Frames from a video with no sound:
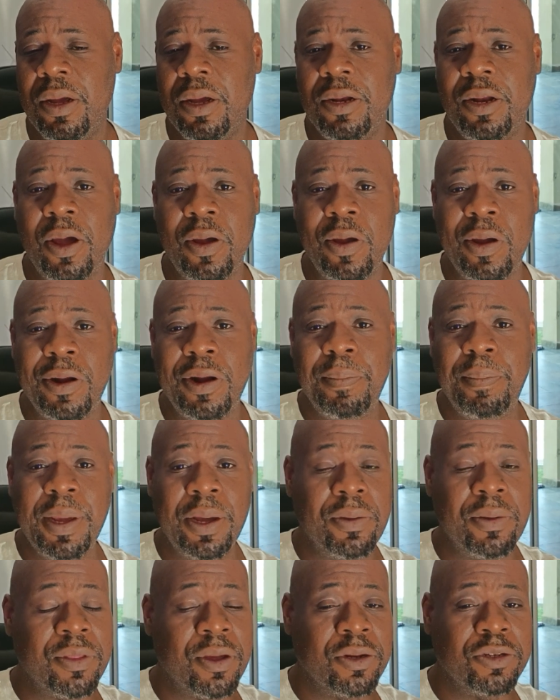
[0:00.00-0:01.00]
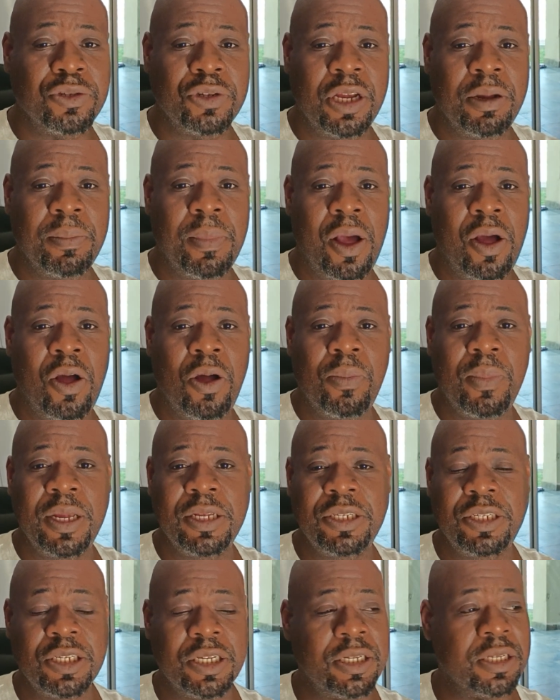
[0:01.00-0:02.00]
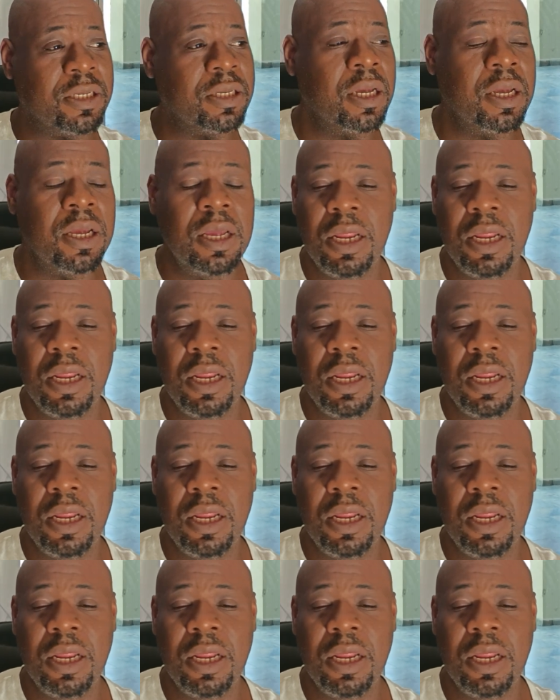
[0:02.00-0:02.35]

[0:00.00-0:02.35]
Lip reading: they're here to build their dream home and just